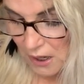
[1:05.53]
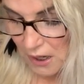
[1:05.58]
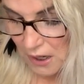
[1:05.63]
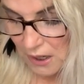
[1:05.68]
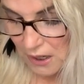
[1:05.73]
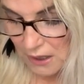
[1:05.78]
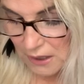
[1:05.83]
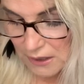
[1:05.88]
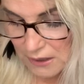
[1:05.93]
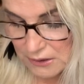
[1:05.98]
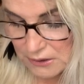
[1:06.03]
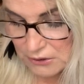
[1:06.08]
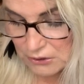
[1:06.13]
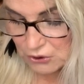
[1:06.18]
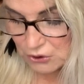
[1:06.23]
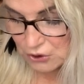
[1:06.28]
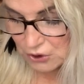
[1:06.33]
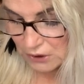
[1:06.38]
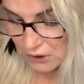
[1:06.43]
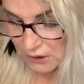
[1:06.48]
Uh,
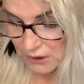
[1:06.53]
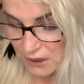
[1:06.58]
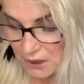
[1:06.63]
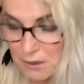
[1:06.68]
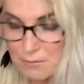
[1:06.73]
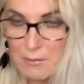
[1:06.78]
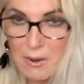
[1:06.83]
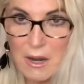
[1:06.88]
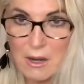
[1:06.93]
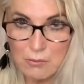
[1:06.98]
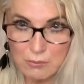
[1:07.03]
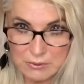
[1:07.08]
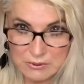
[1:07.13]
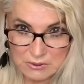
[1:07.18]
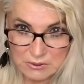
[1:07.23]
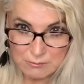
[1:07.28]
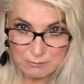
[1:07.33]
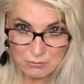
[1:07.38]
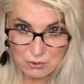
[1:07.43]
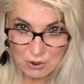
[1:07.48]
she came out with
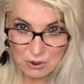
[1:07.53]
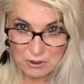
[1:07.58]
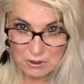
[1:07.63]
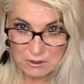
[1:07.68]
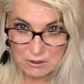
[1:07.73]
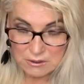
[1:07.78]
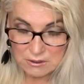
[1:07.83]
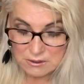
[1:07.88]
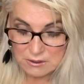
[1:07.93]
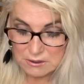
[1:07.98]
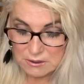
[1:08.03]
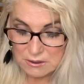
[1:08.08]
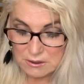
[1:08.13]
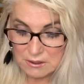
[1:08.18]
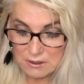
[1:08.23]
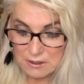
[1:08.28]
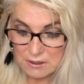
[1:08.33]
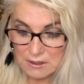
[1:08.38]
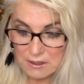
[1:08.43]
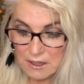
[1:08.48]
some jeans,
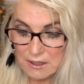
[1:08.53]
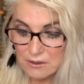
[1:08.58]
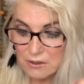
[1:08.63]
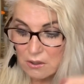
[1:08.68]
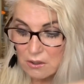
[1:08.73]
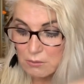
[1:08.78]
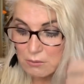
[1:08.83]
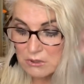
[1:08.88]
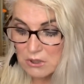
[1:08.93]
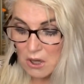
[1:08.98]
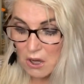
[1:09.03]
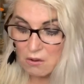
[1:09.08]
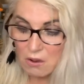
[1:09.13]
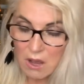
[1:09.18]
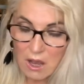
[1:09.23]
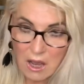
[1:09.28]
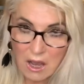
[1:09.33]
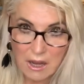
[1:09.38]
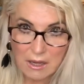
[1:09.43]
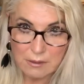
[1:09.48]
and I thought it was all
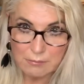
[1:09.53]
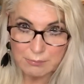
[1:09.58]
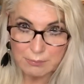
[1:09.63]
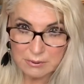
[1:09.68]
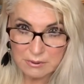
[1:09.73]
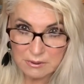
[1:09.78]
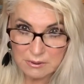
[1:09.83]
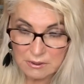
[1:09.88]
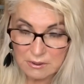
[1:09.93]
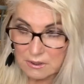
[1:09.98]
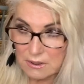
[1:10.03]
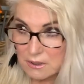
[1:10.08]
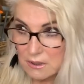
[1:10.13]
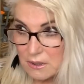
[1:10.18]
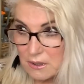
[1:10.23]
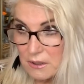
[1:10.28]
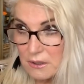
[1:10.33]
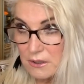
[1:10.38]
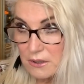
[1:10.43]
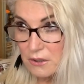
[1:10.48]
hype,
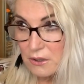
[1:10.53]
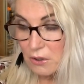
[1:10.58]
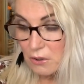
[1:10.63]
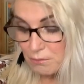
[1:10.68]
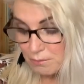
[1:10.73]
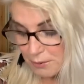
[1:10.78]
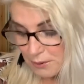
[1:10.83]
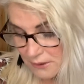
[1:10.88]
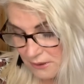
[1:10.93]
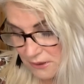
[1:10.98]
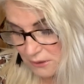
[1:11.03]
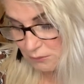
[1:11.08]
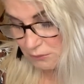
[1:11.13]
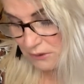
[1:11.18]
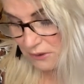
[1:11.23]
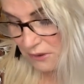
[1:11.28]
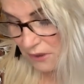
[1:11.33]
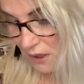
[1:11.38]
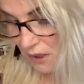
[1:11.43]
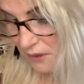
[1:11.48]
you know. Plus, it
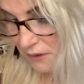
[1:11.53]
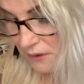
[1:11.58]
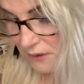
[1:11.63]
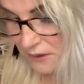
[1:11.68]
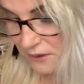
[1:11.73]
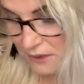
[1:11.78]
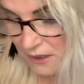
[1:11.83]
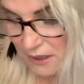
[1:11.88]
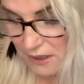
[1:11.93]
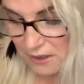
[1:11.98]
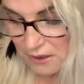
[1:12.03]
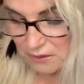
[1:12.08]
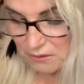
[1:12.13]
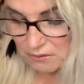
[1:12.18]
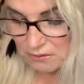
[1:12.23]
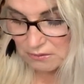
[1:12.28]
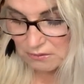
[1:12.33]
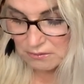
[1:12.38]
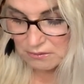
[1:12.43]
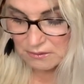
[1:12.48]
was on
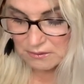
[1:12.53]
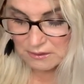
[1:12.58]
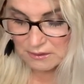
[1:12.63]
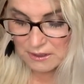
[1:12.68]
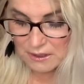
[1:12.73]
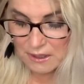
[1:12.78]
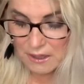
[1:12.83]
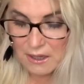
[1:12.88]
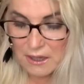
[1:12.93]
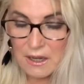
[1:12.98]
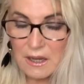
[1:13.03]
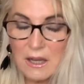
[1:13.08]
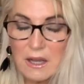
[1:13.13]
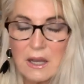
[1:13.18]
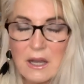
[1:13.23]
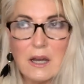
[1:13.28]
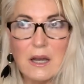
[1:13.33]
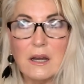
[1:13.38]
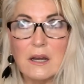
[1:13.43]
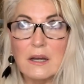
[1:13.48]
sale.
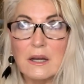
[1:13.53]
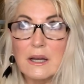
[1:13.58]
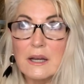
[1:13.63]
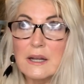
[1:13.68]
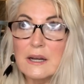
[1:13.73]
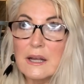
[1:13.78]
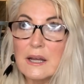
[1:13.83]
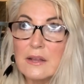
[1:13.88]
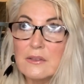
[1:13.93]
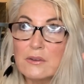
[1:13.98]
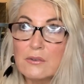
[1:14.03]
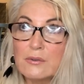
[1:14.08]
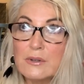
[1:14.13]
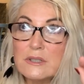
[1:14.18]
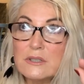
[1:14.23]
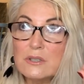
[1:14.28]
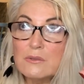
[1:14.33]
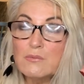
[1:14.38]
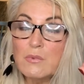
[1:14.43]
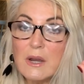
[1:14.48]
And the
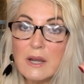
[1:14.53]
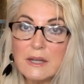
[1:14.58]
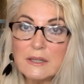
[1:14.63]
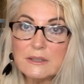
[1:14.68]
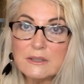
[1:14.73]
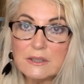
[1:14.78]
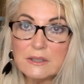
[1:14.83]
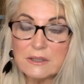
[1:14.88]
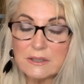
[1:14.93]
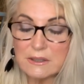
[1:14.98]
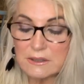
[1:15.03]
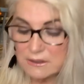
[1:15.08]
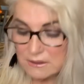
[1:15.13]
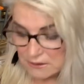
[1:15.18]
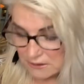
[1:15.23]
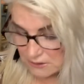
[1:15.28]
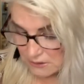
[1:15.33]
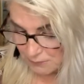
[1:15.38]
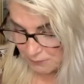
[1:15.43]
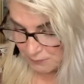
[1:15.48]
reason why I did it is